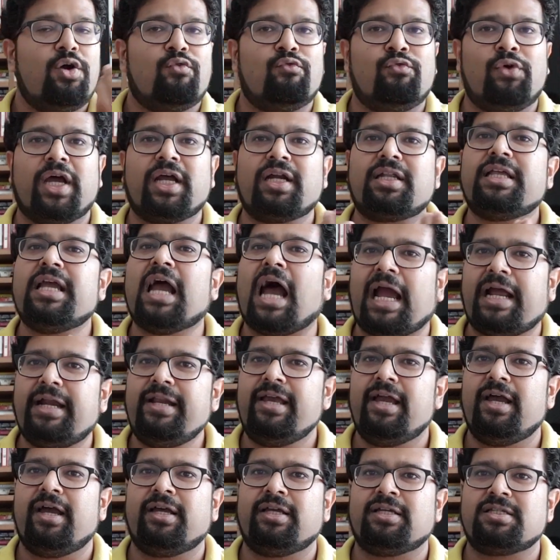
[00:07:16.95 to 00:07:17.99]
where the
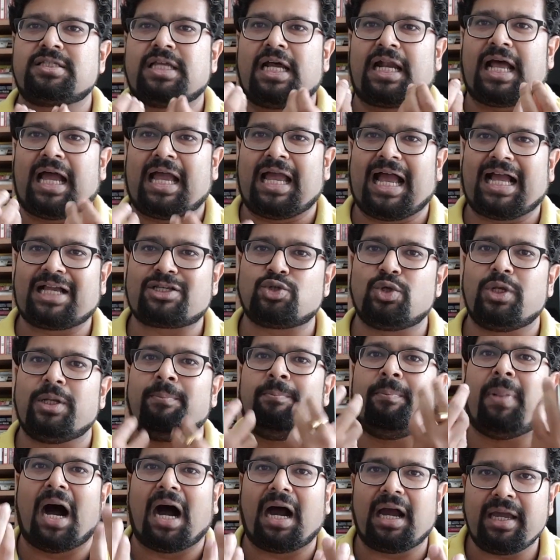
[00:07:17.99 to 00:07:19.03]
idea is that I actually
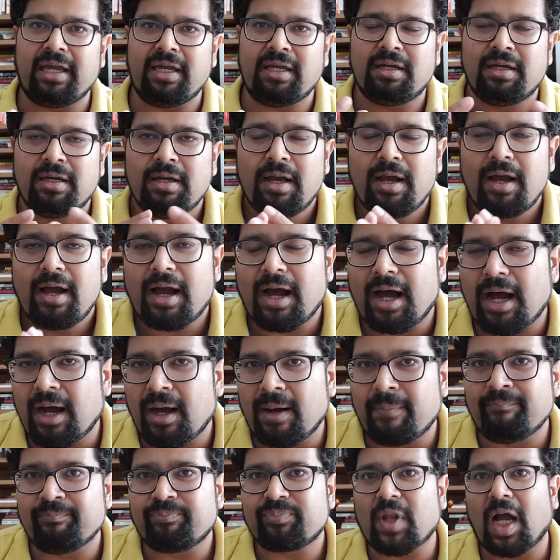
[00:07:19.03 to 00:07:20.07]
buy
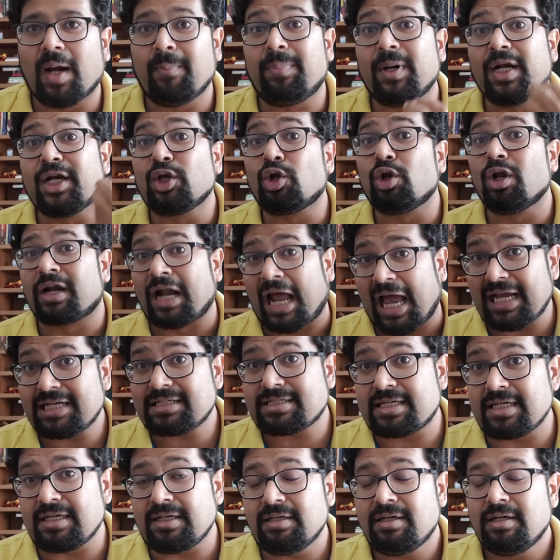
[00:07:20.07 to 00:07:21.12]
um, a particular
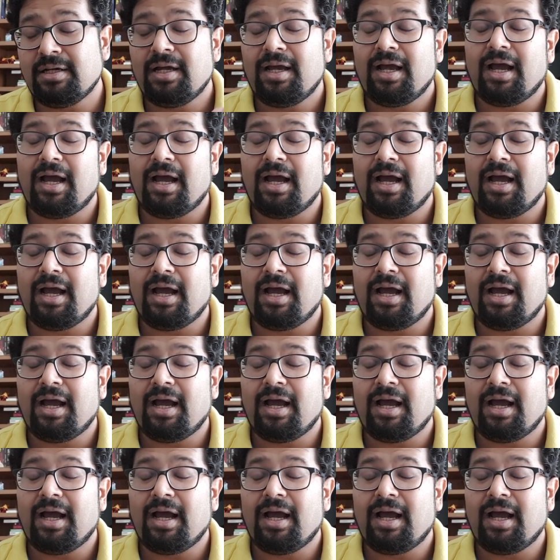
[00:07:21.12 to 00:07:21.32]
axie,